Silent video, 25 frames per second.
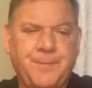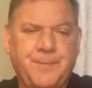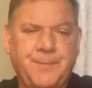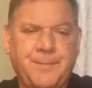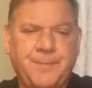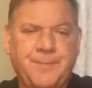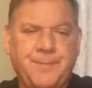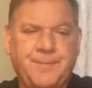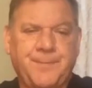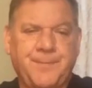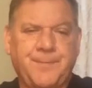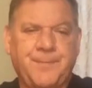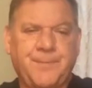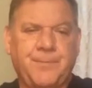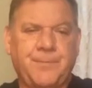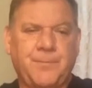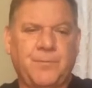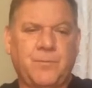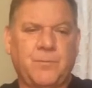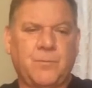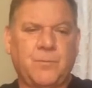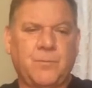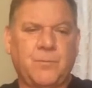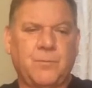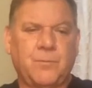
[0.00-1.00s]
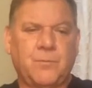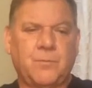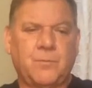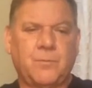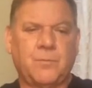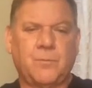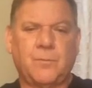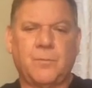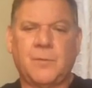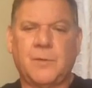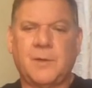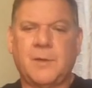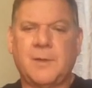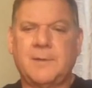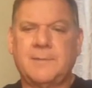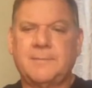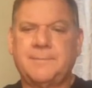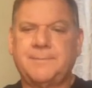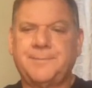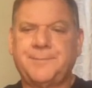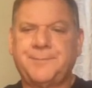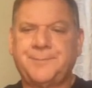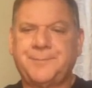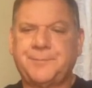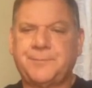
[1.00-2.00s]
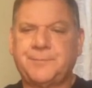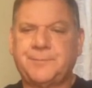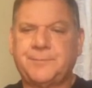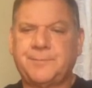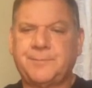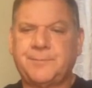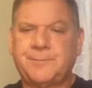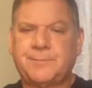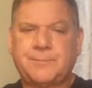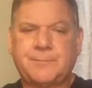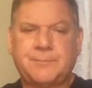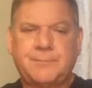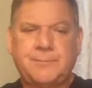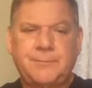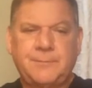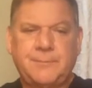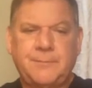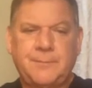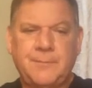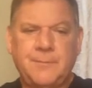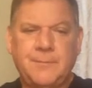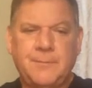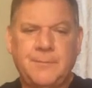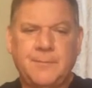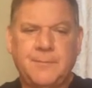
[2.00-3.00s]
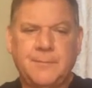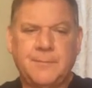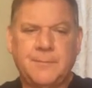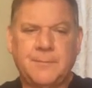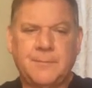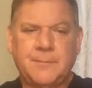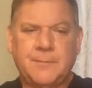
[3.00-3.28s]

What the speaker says: [no speech]